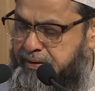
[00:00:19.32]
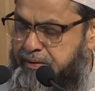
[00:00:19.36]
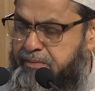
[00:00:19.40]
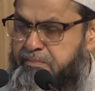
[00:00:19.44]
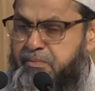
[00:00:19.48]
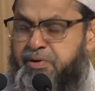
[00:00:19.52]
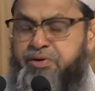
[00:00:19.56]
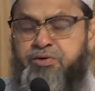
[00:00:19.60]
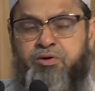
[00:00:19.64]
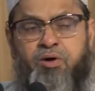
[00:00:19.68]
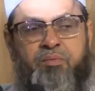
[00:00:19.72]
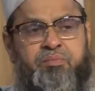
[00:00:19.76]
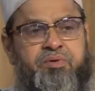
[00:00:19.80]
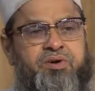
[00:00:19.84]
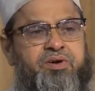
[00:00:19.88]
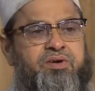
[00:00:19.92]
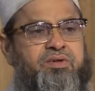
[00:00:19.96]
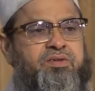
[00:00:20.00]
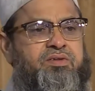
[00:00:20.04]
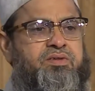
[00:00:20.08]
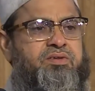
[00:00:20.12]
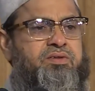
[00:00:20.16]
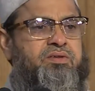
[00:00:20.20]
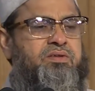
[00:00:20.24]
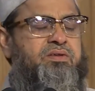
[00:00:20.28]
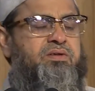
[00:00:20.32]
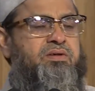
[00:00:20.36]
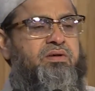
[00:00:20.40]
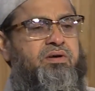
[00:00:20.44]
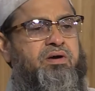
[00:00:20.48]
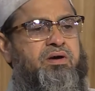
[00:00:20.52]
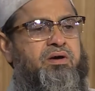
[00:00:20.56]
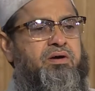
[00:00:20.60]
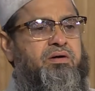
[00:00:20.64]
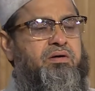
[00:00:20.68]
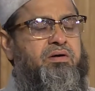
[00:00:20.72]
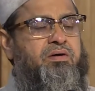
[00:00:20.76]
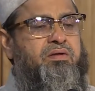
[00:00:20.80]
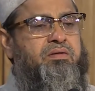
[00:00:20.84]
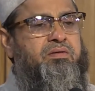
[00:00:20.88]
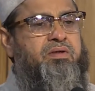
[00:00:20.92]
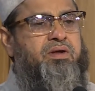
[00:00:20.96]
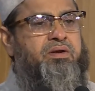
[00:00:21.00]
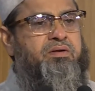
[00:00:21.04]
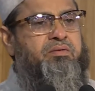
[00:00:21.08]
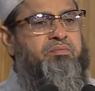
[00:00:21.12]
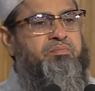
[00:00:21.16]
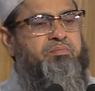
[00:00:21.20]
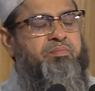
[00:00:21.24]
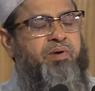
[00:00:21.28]
My topic is
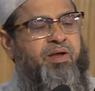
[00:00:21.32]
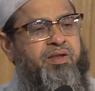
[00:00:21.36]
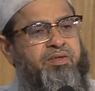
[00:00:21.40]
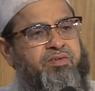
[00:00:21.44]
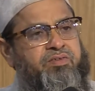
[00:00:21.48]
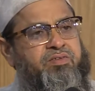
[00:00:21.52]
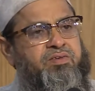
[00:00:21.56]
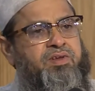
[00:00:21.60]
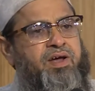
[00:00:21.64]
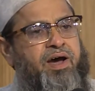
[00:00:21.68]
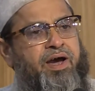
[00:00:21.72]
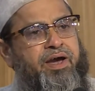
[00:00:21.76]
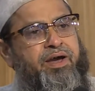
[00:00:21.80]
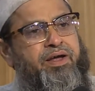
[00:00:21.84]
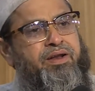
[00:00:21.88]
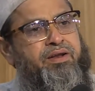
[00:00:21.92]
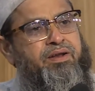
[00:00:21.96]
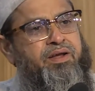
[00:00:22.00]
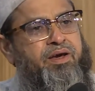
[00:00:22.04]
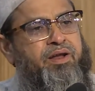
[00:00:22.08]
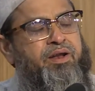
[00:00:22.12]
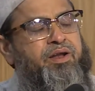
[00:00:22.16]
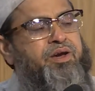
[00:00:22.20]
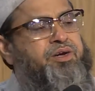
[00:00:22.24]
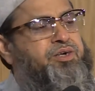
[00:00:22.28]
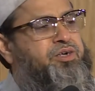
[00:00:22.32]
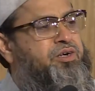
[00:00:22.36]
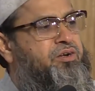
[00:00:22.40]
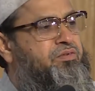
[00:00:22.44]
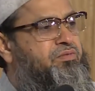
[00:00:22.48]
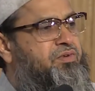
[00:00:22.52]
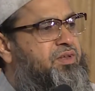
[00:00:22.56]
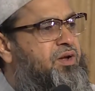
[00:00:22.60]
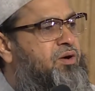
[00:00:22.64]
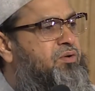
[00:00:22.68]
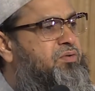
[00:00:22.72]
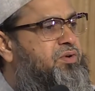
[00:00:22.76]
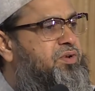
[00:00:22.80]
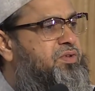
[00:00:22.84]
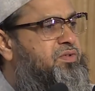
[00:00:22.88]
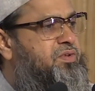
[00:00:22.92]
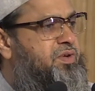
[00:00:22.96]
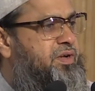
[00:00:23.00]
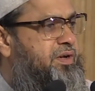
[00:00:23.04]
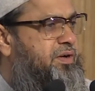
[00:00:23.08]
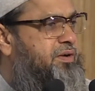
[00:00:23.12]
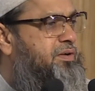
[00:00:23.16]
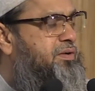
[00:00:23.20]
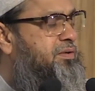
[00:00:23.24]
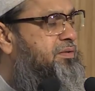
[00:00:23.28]
that Palestine, a nation without a
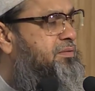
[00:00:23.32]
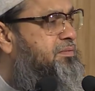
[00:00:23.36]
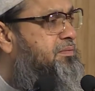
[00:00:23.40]
state.